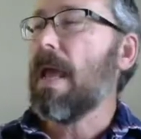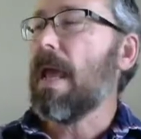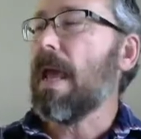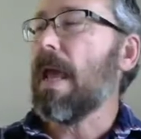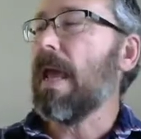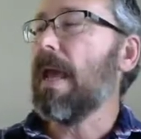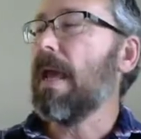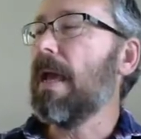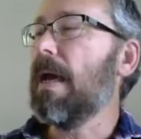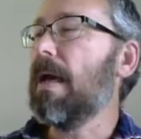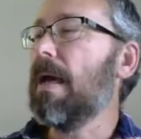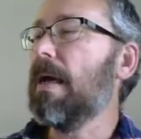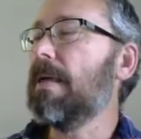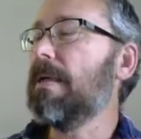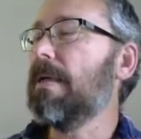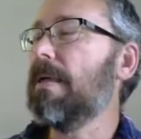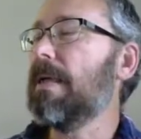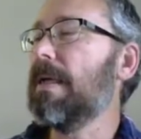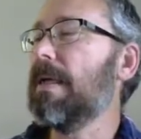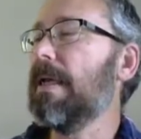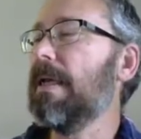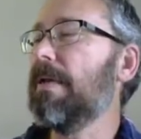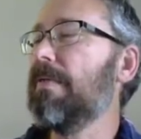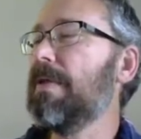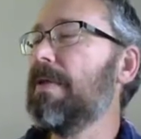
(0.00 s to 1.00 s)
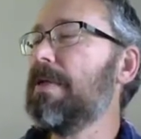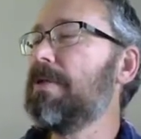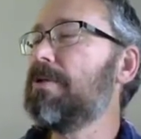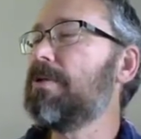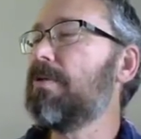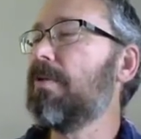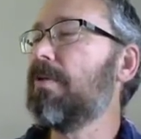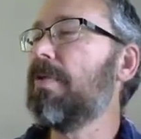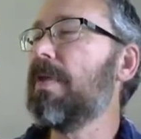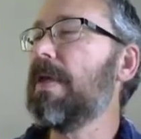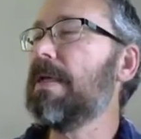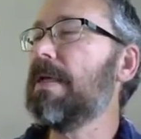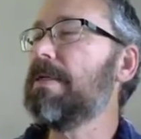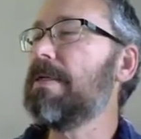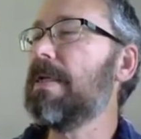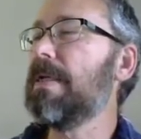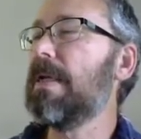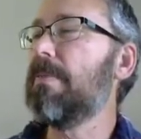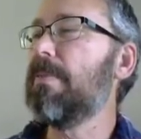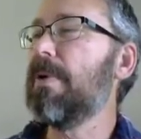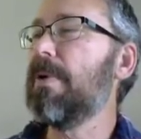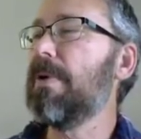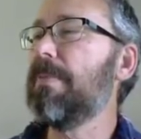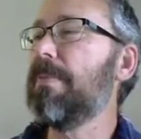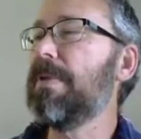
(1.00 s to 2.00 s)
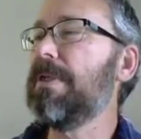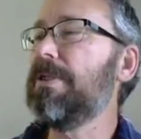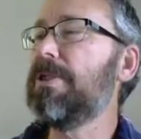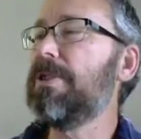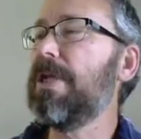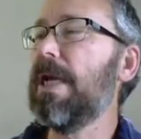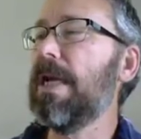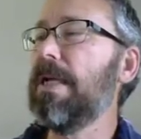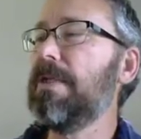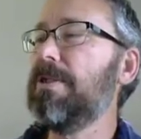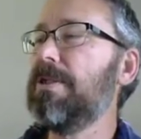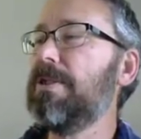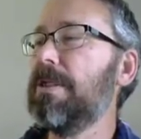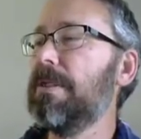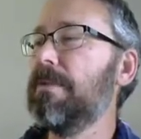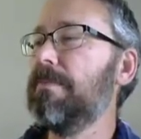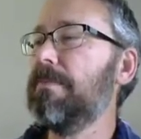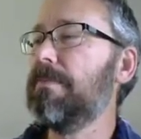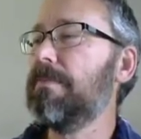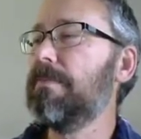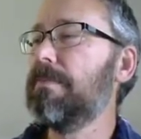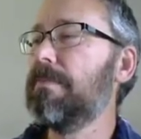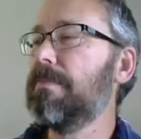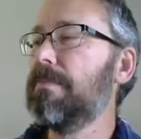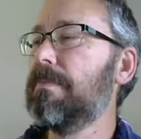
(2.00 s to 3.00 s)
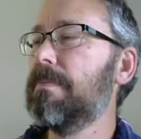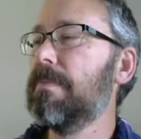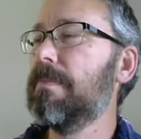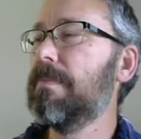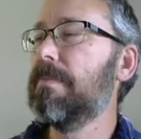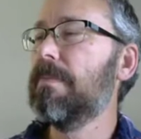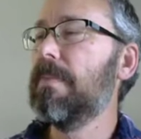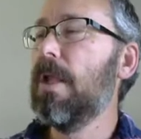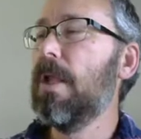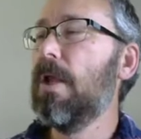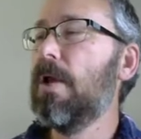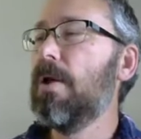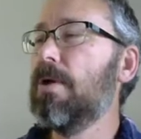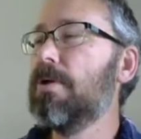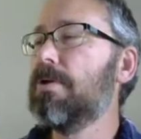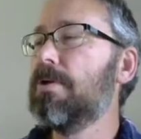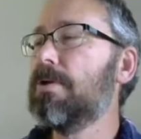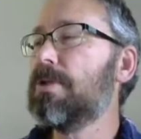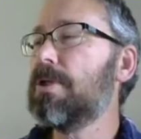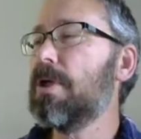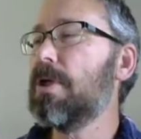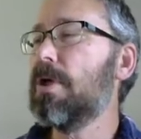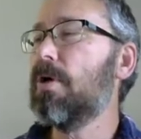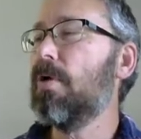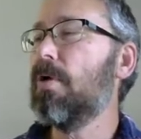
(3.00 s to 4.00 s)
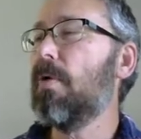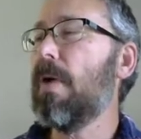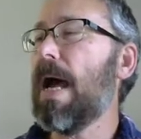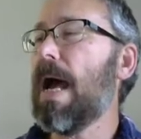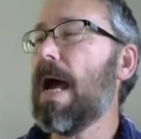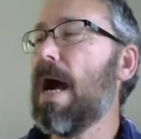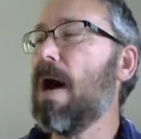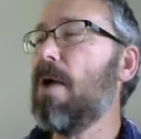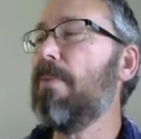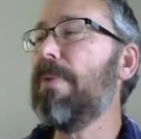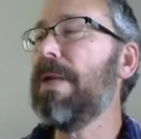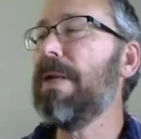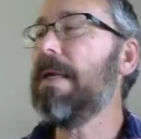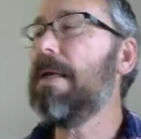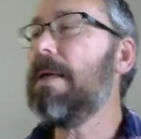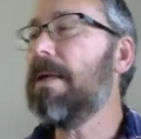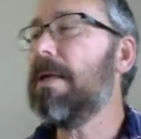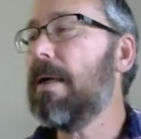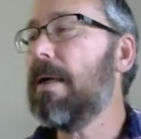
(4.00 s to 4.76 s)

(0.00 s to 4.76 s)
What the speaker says: And again, these are things that I'm going to be changing. So how many,